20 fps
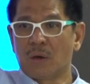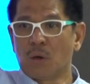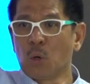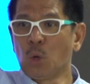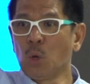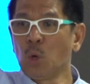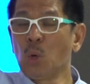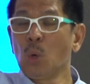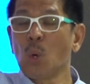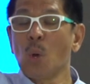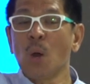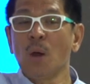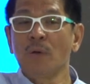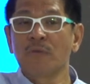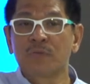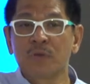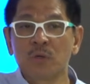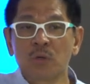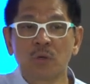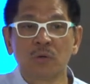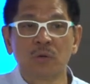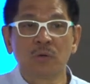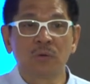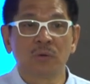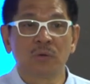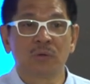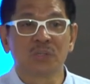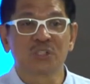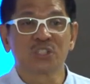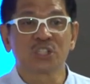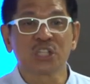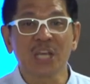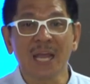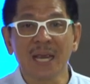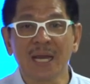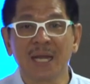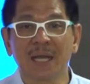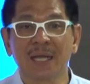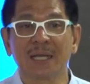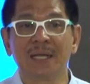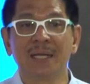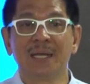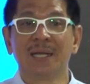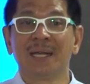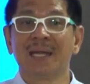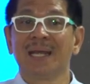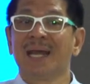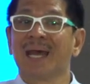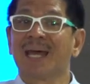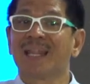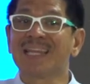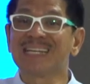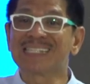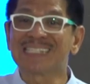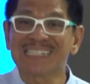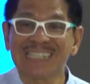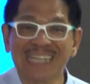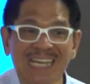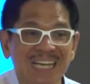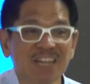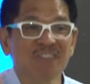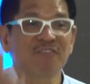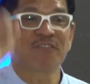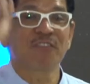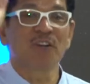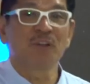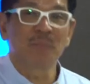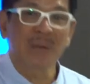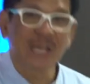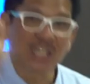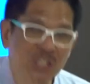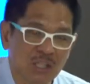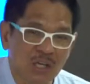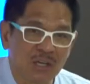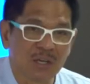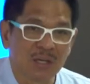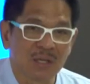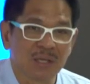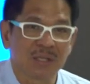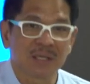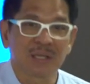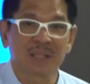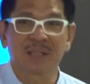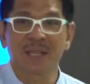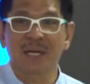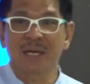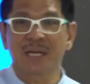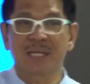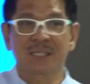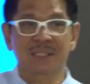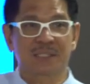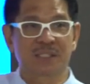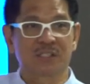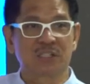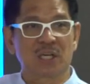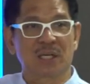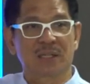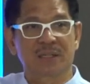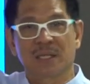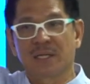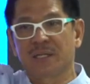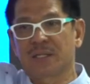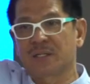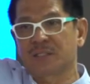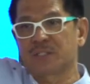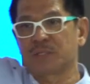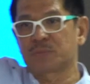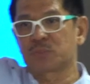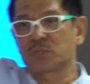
Who of you shared this information that there is GLT leadership